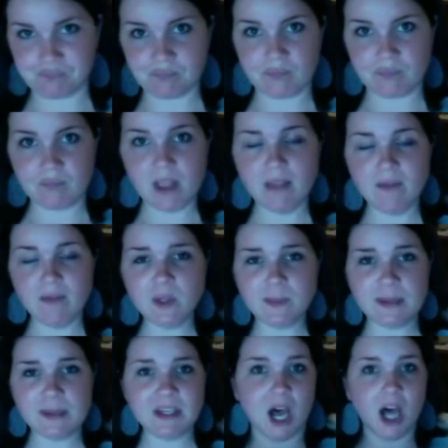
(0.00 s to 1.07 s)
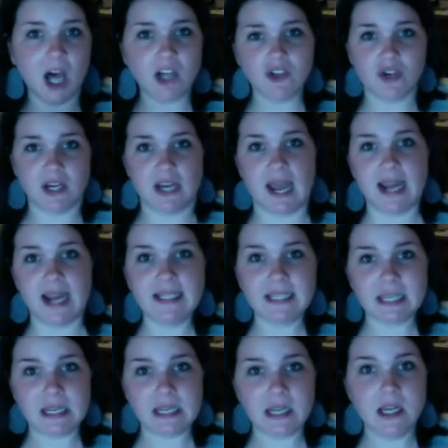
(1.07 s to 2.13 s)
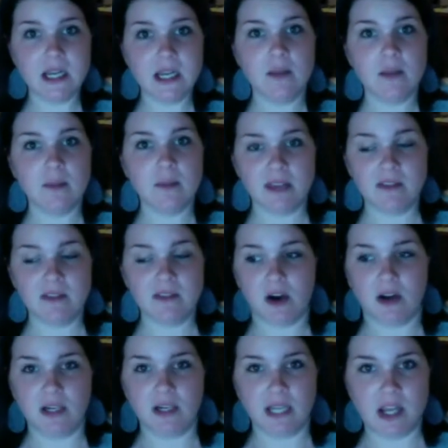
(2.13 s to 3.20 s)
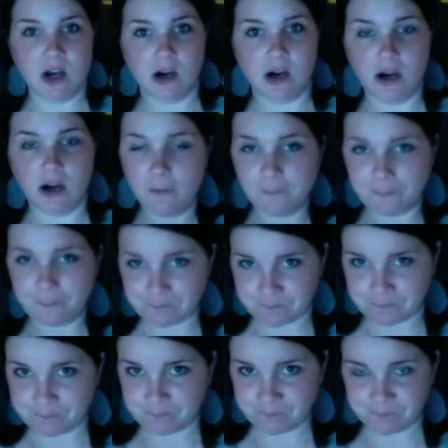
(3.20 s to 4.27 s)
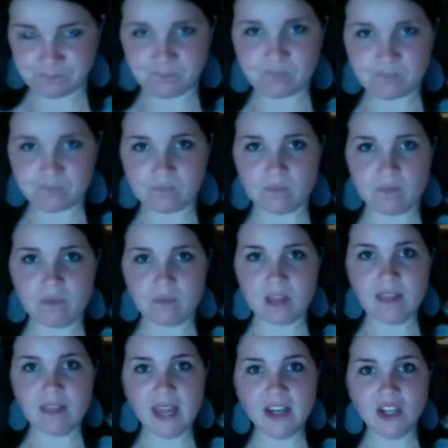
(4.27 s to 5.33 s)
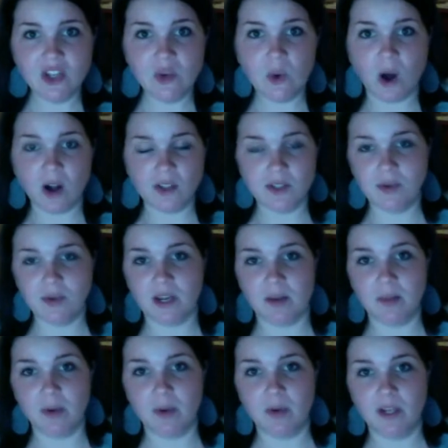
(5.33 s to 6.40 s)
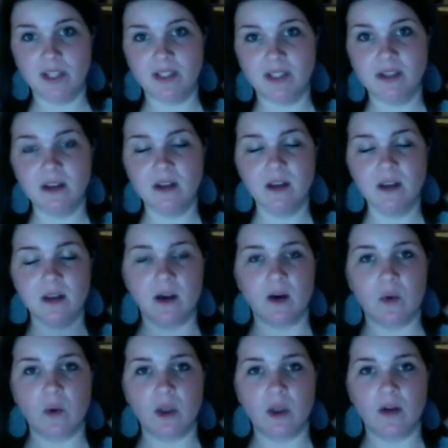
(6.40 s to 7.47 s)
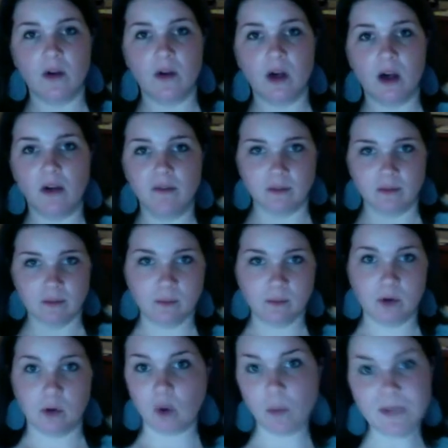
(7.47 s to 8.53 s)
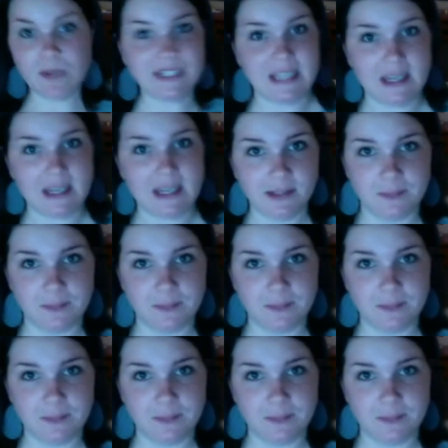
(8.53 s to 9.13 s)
if you spend 190 PV on ER, then you also get a bonus oil of Aroma Seeds.